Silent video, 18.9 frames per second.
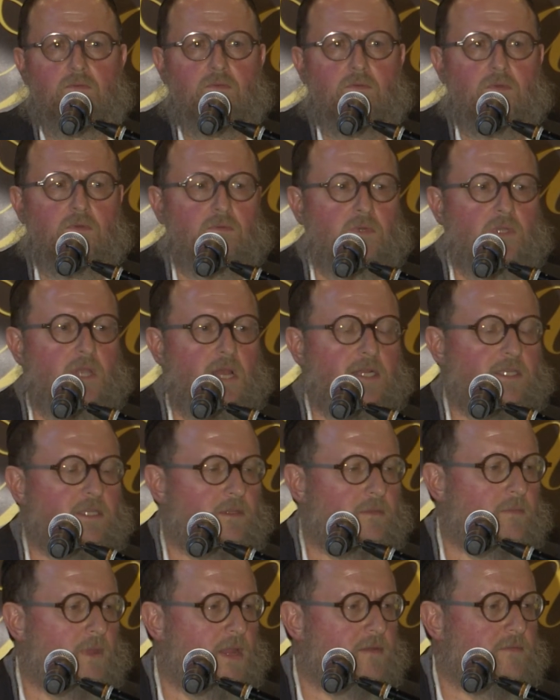
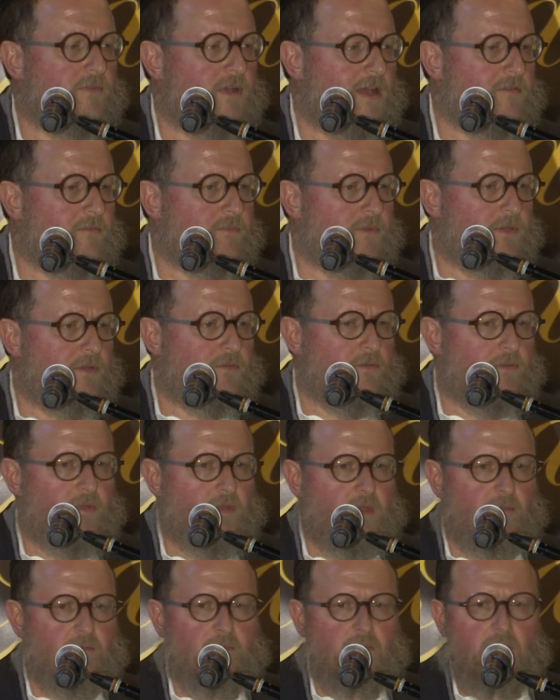reluctant. My involvement with
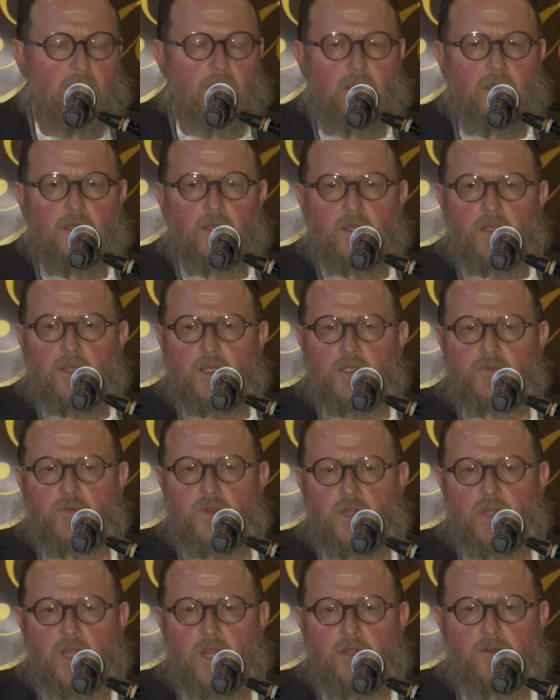him is
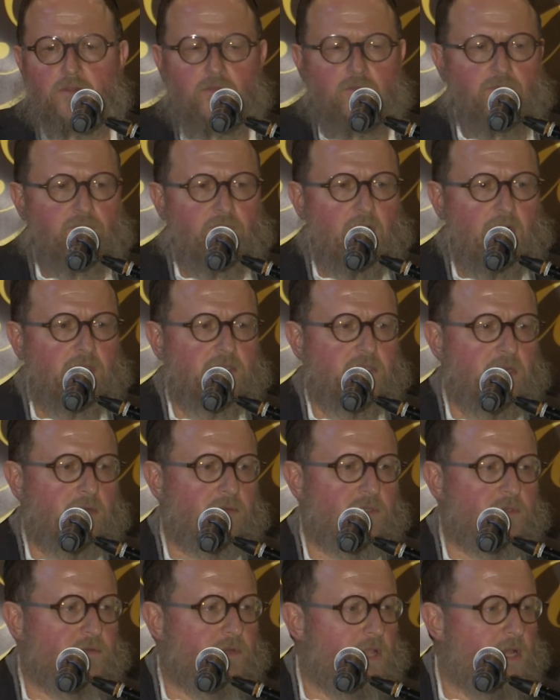really on two fronts. I
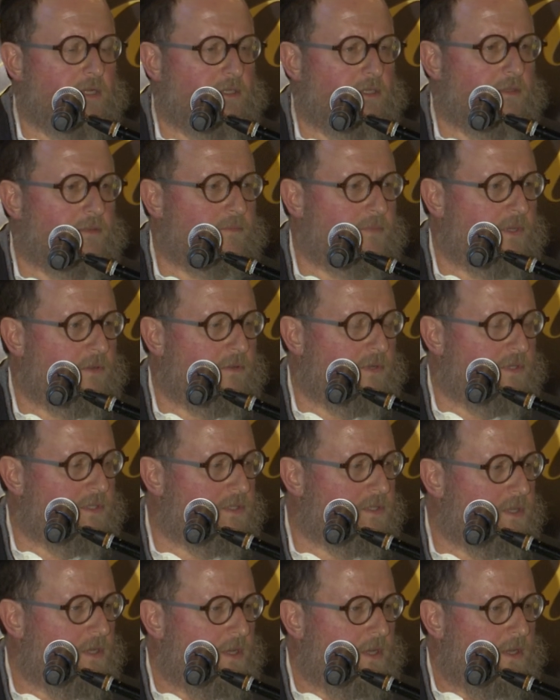was reluctant
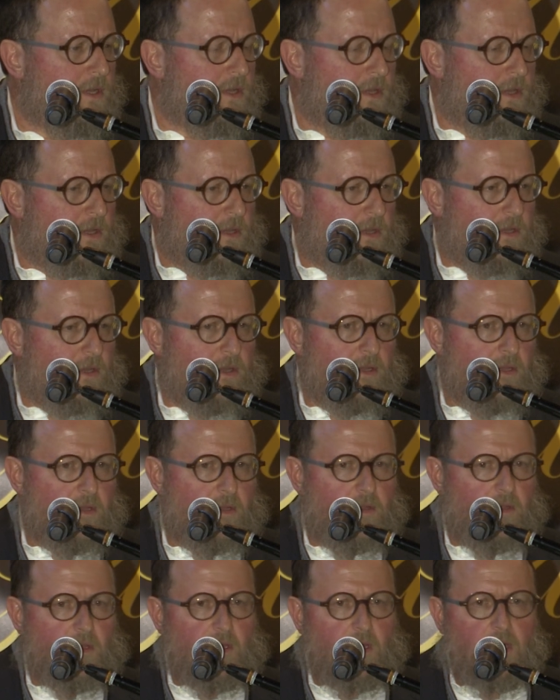because
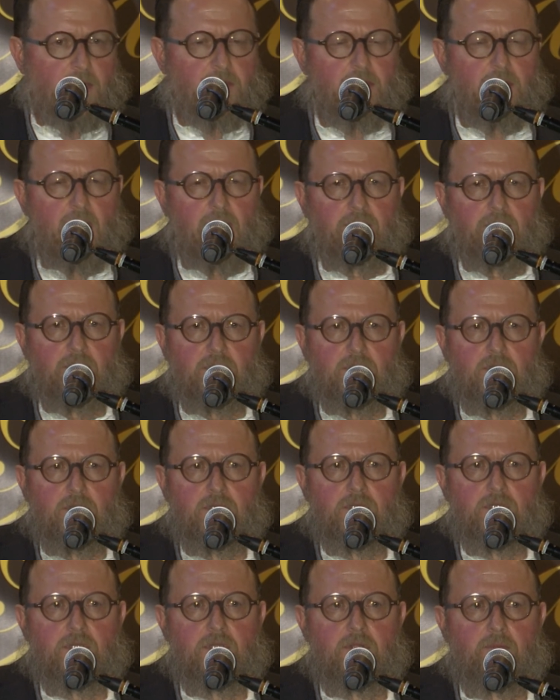I did have the
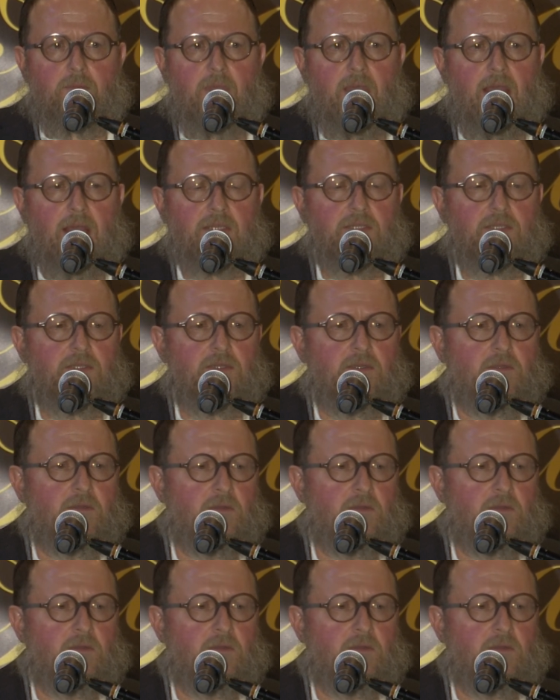schus in the past